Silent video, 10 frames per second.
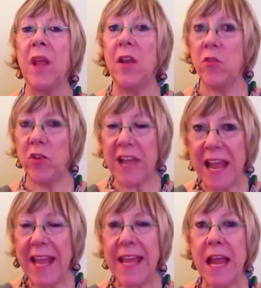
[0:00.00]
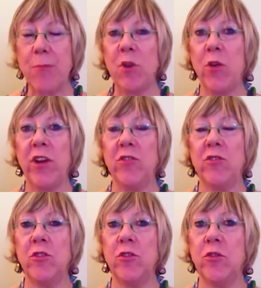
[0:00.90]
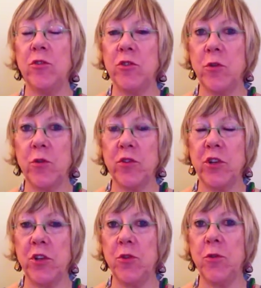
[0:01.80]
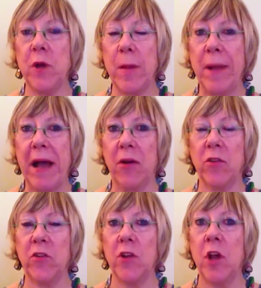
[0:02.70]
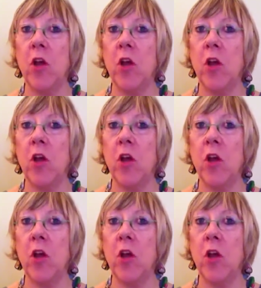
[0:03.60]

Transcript: And today I'm going to talk to you about